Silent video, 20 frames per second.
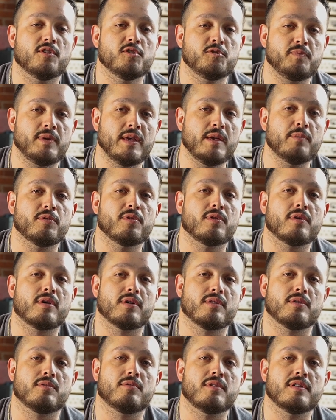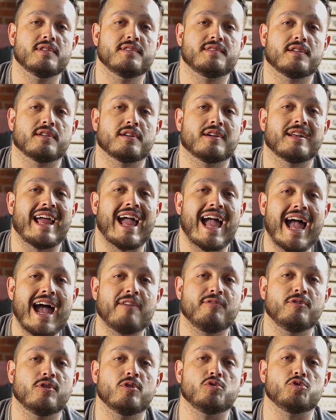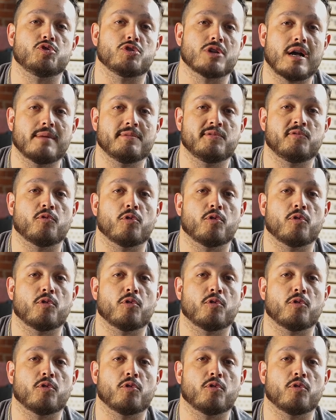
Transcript: people are the ones that are gonna have those jobs for